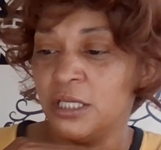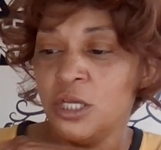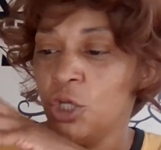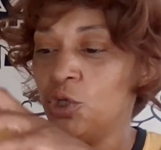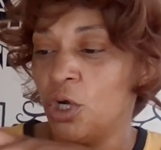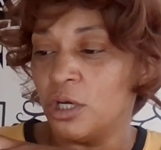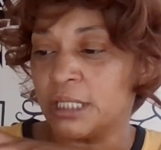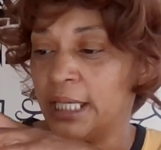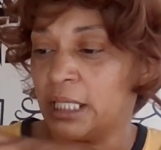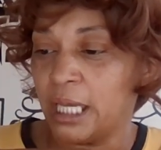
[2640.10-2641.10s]
and you know
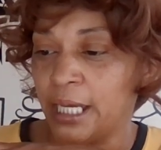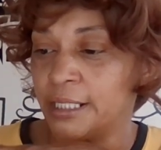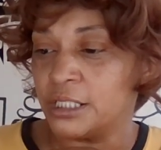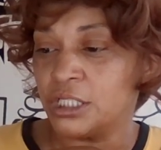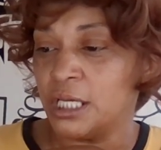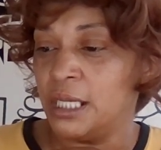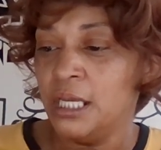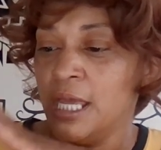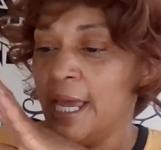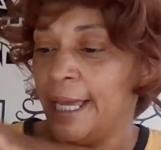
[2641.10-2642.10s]
take care of the
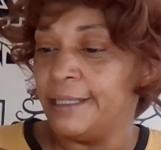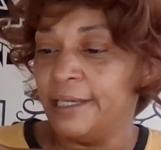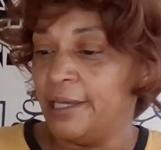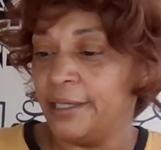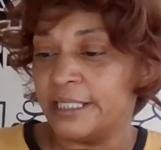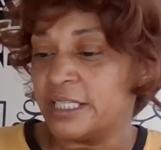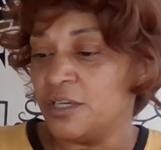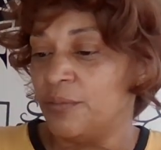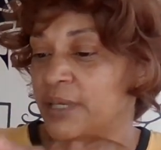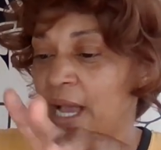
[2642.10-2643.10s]
shit, and then
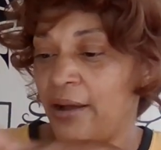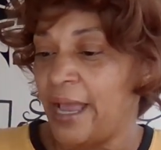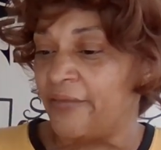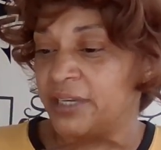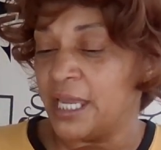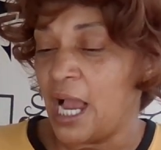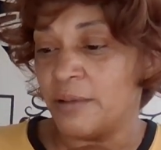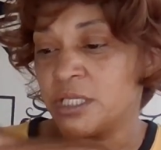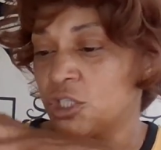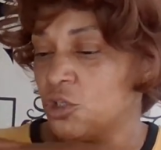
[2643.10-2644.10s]
still be out having their
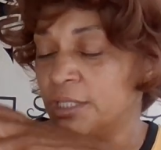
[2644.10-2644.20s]
options.